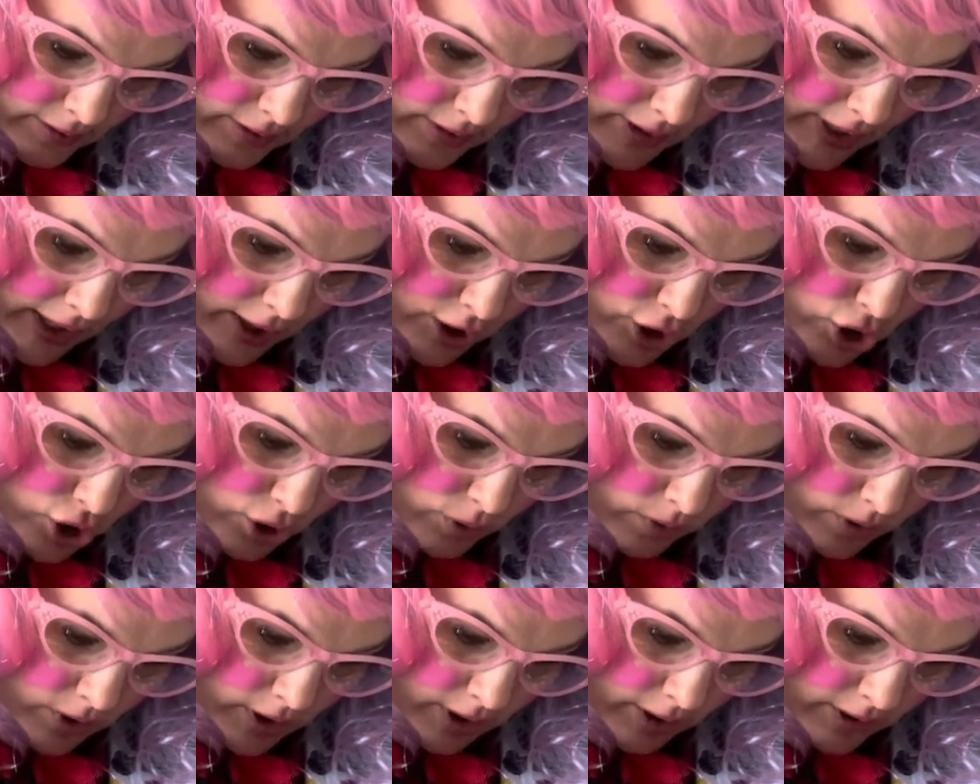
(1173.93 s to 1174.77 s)
Yeah,
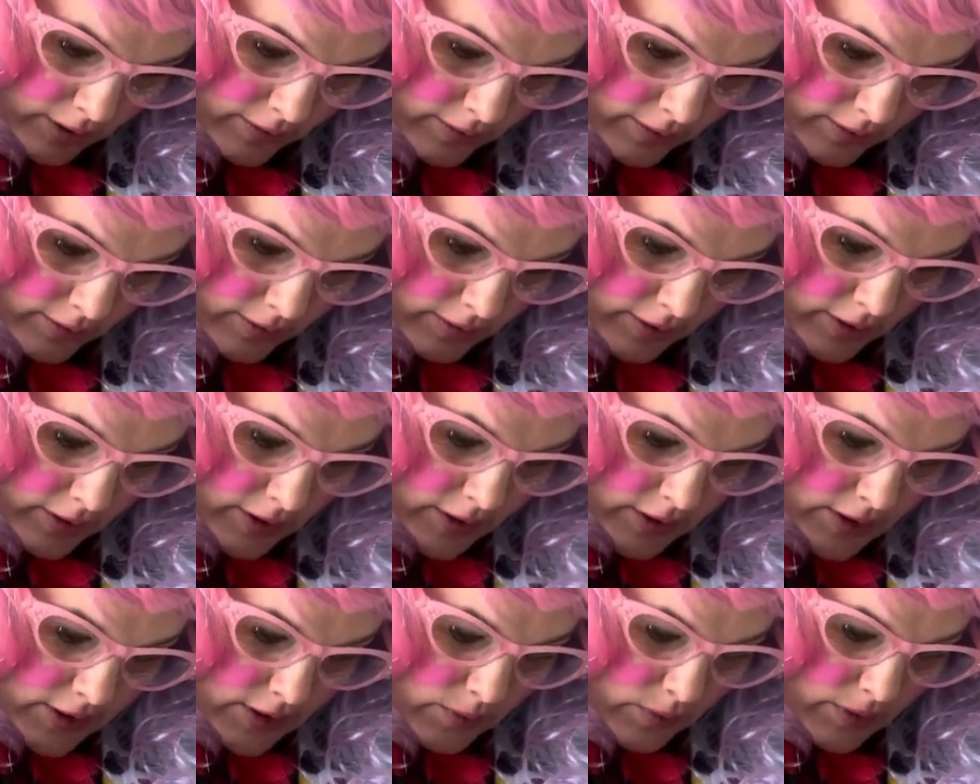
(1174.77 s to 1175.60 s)
sure.
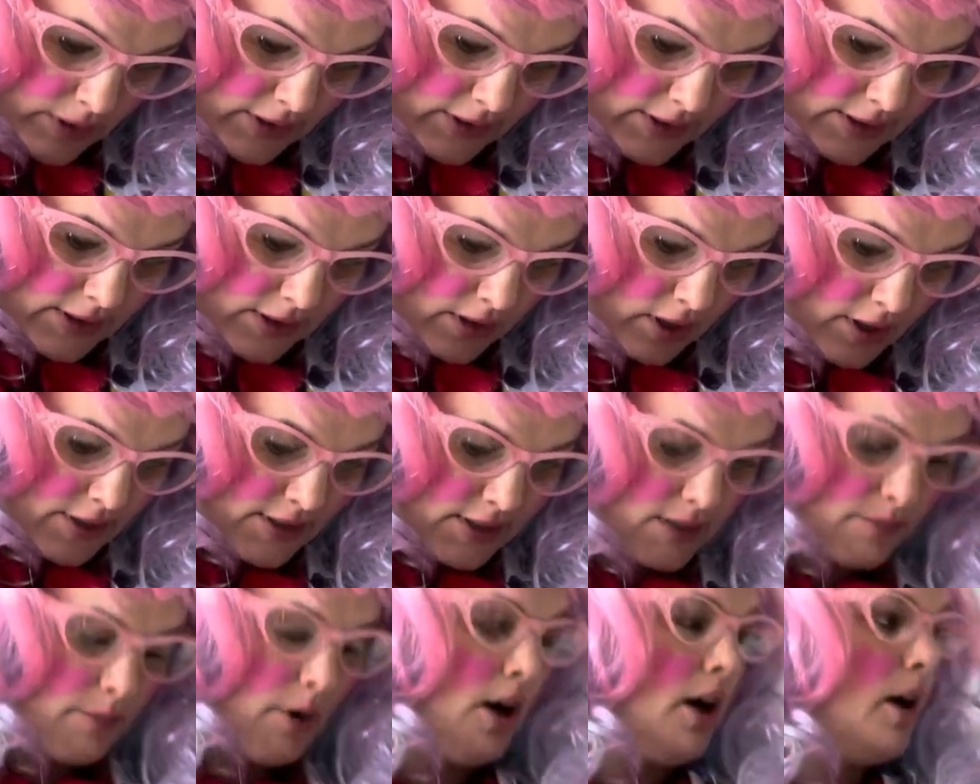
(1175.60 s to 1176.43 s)
So I can
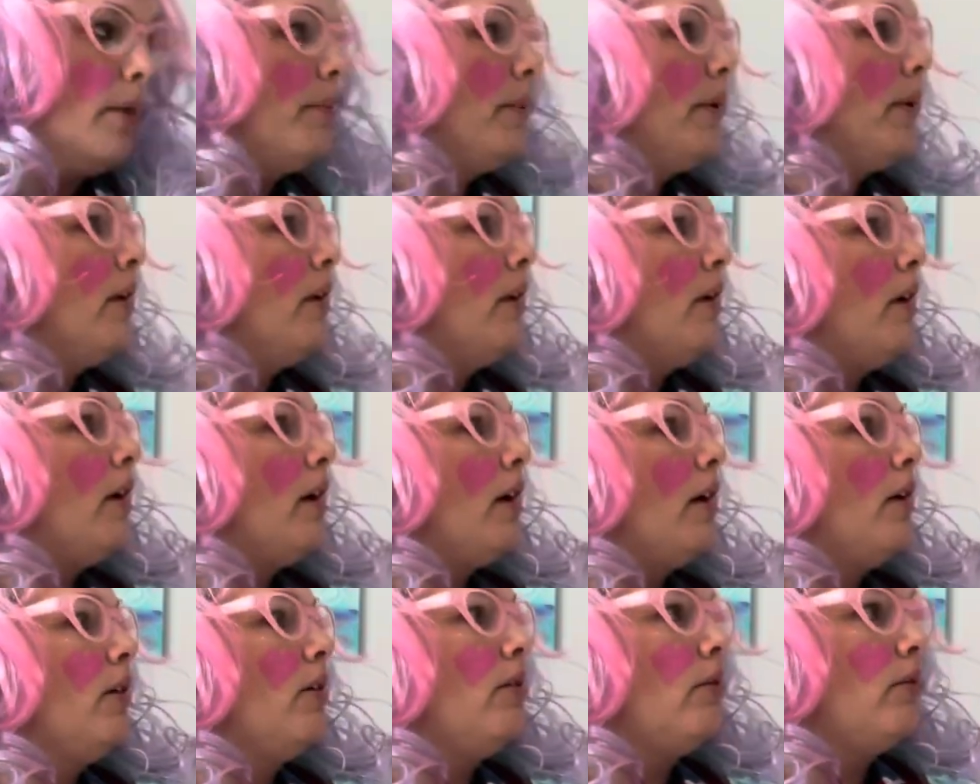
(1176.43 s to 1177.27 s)
size them up.
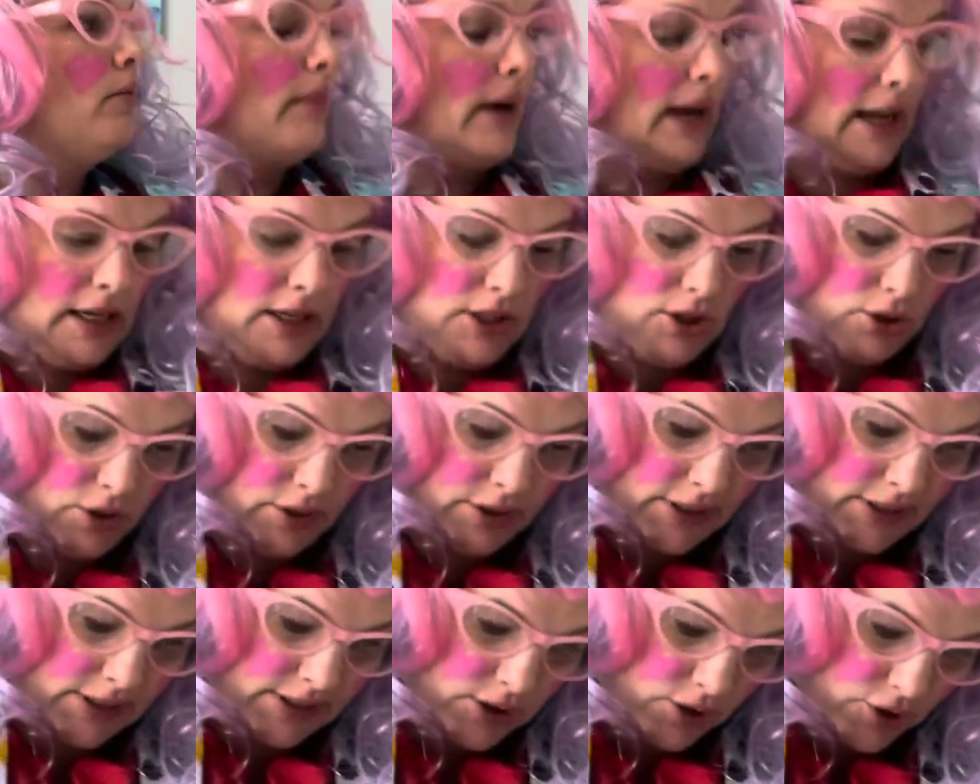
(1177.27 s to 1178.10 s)
Oh my
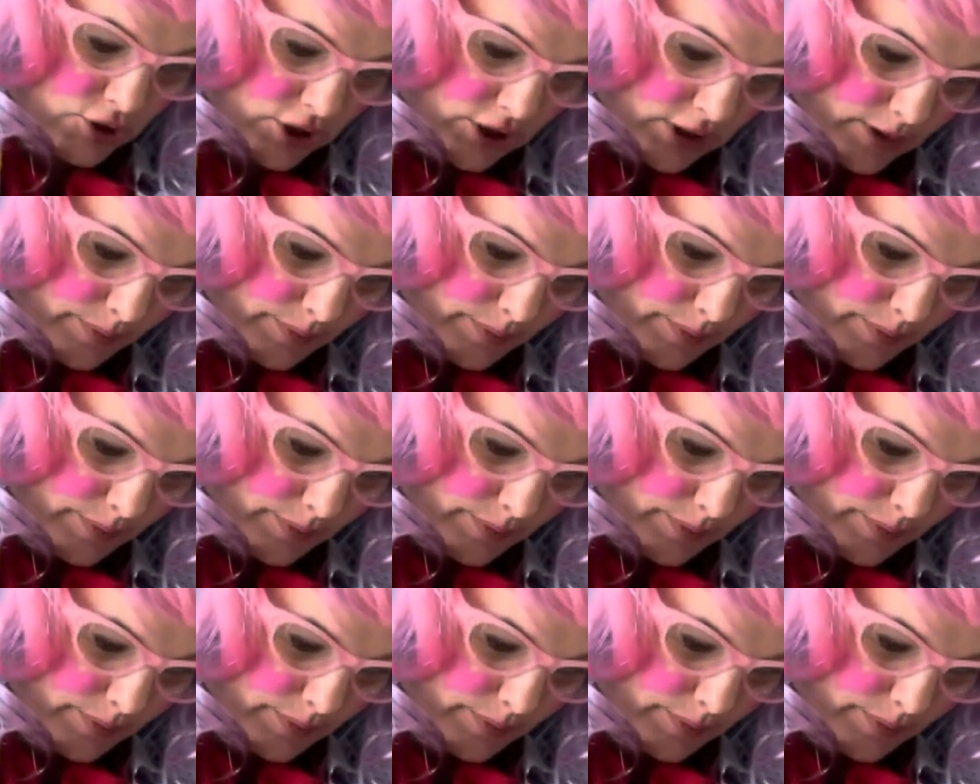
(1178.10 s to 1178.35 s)
goodness, they're just